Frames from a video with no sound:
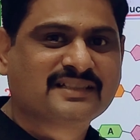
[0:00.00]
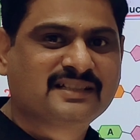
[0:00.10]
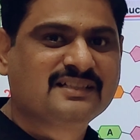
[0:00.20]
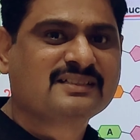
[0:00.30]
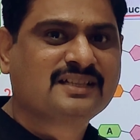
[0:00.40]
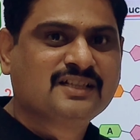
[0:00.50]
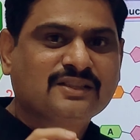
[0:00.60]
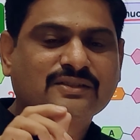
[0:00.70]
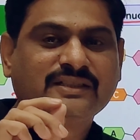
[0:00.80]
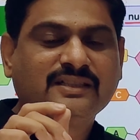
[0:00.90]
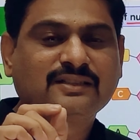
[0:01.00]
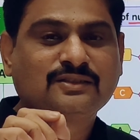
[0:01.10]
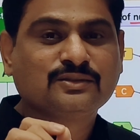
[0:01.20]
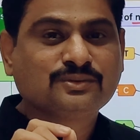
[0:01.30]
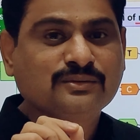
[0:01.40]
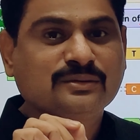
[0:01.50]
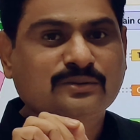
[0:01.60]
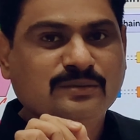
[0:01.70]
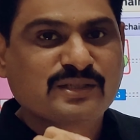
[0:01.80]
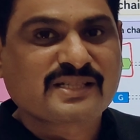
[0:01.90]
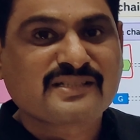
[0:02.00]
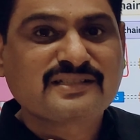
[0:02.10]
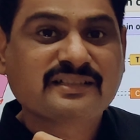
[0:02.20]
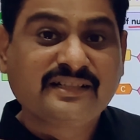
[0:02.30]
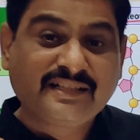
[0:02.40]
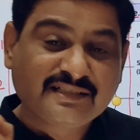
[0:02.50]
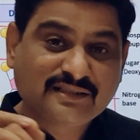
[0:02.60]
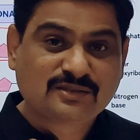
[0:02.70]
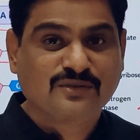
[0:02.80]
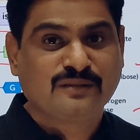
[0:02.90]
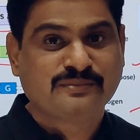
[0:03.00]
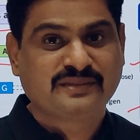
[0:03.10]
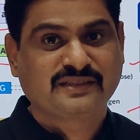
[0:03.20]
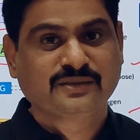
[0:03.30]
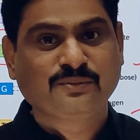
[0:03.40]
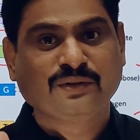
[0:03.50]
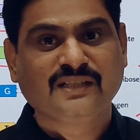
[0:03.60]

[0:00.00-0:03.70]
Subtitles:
Clear? So here two questions related to objective.